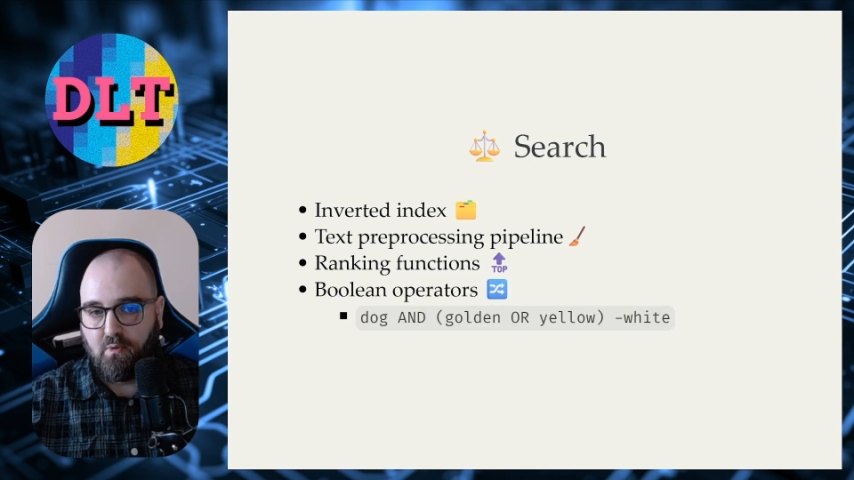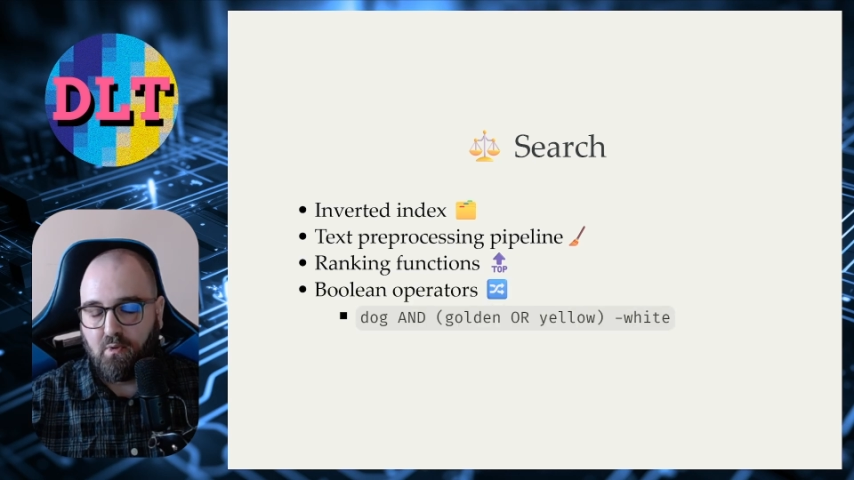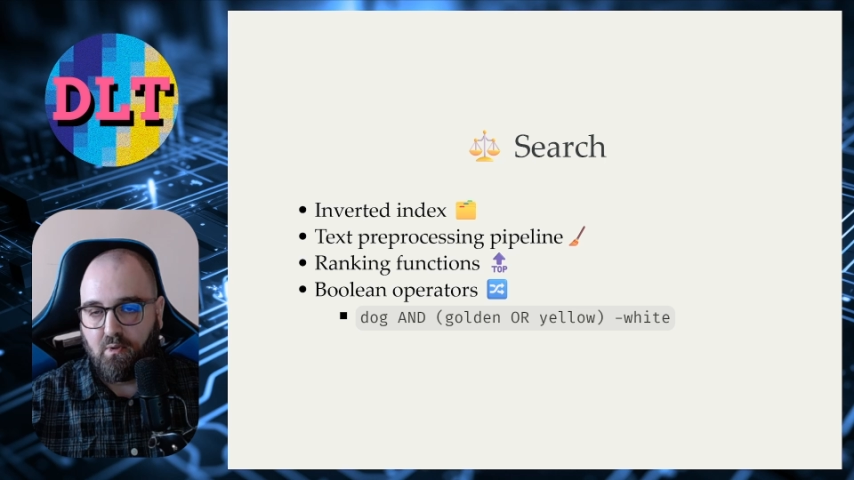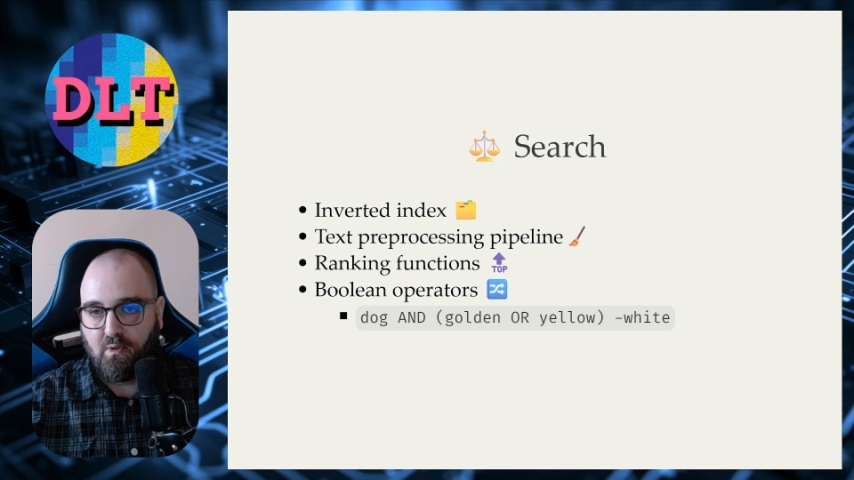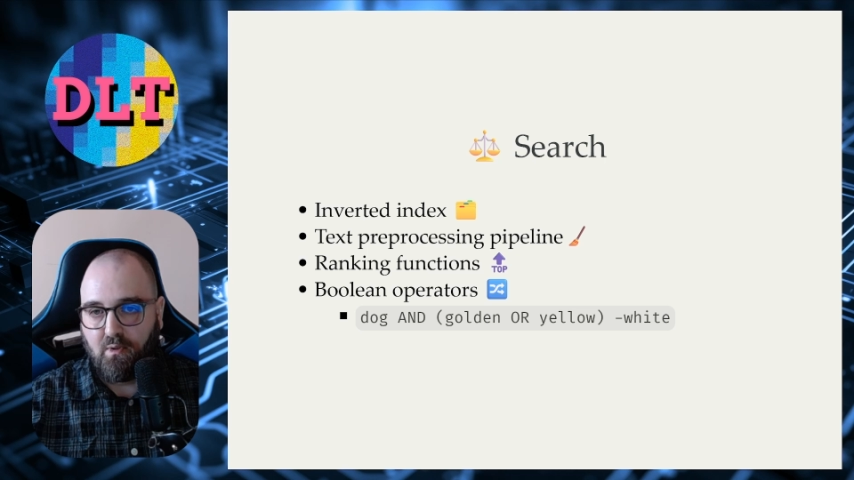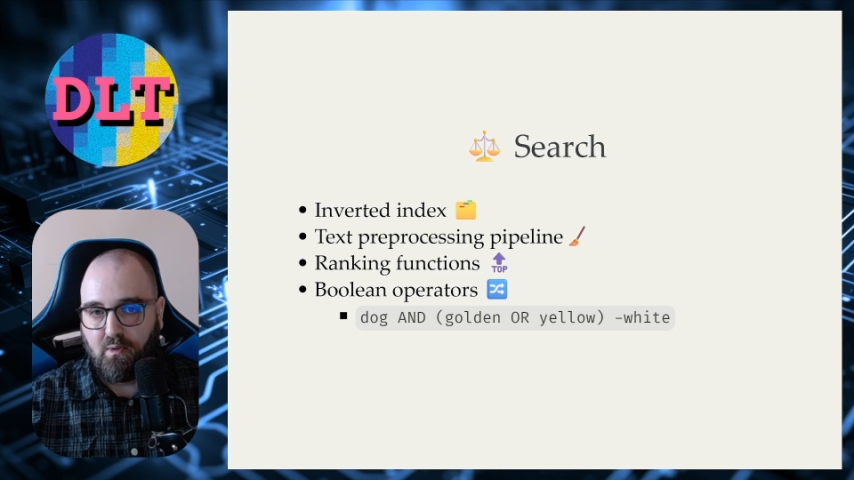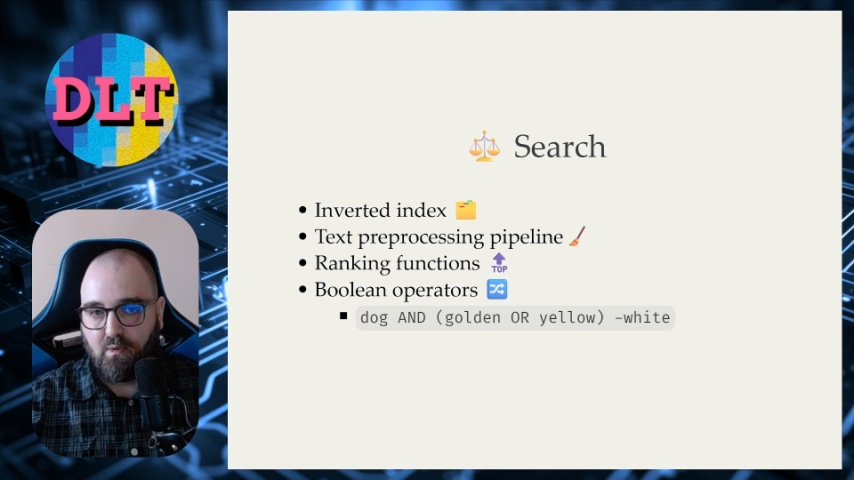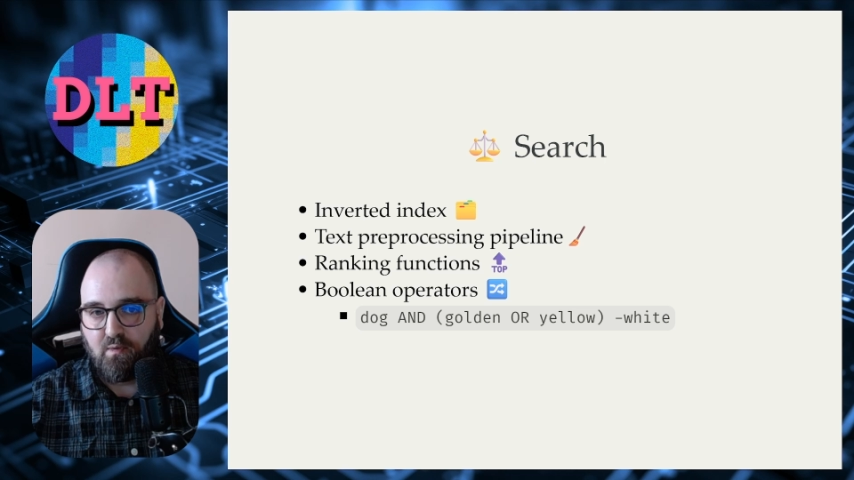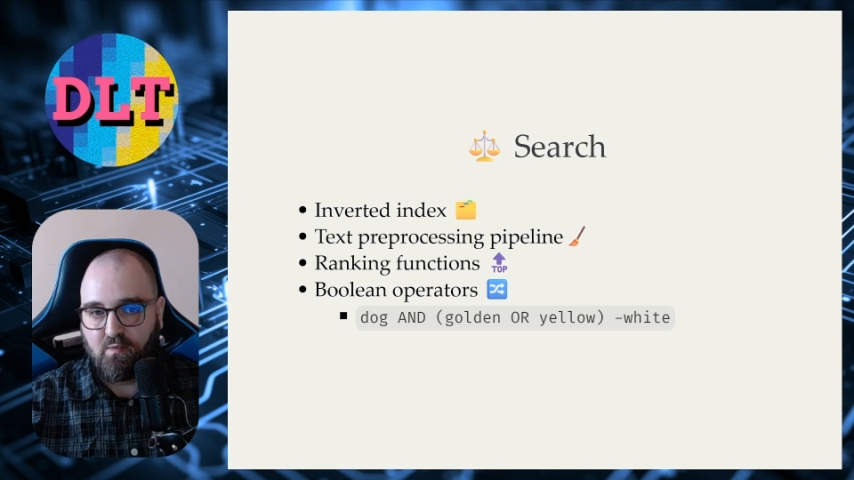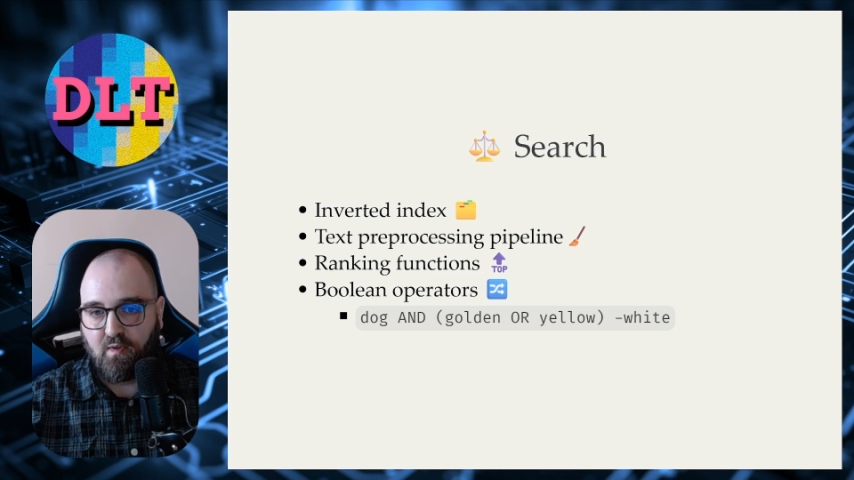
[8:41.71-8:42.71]

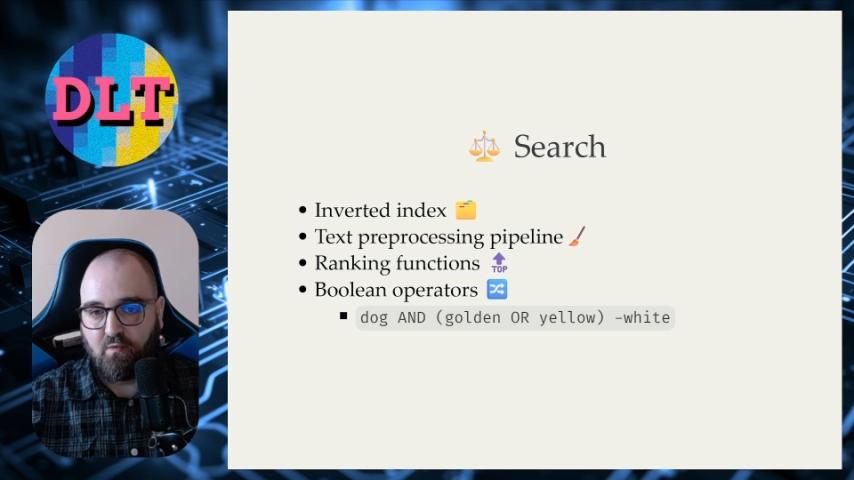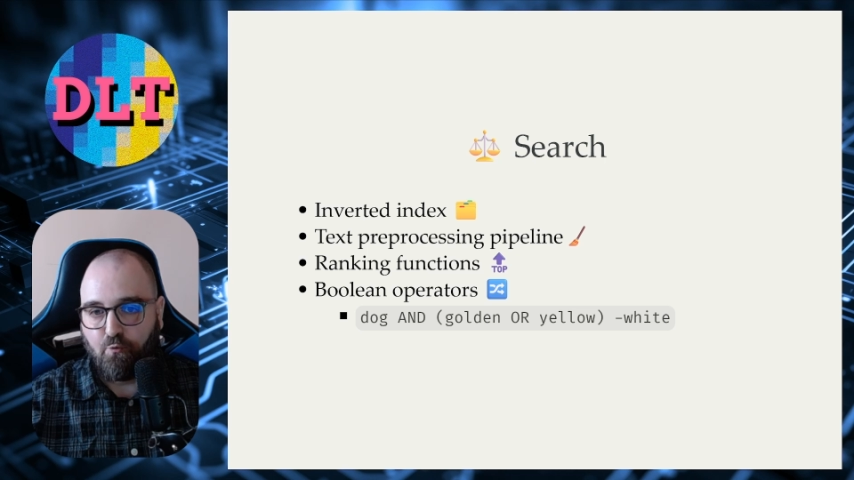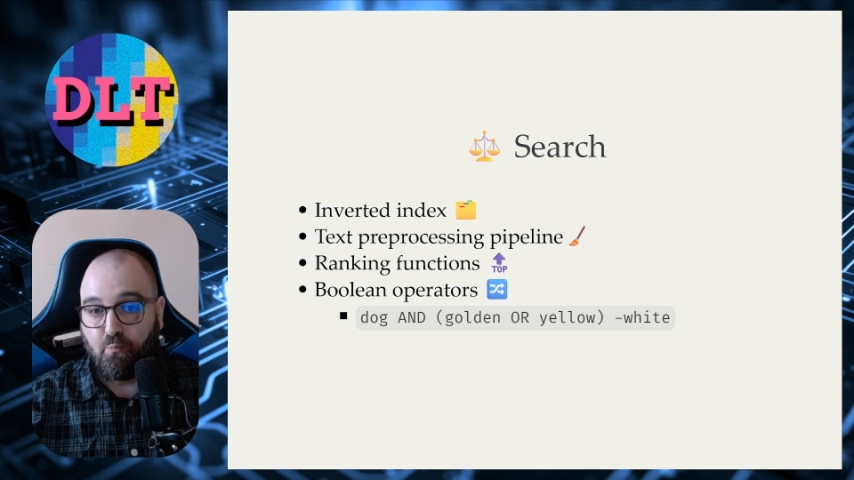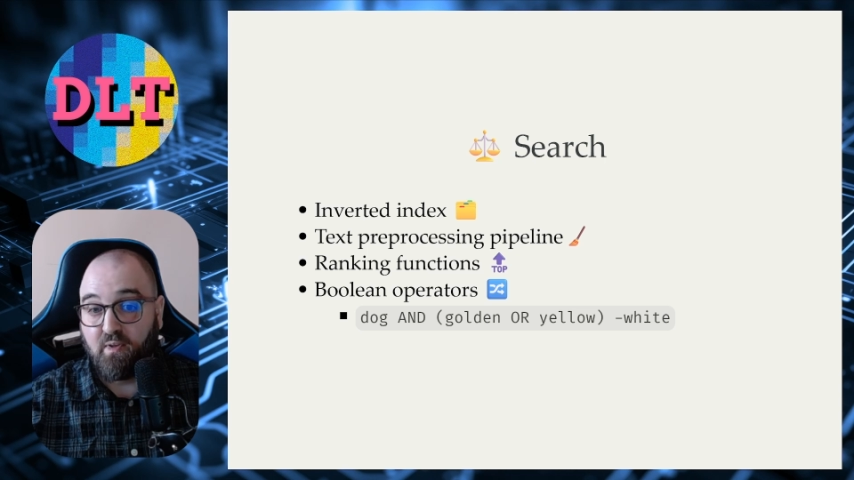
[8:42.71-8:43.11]
a set of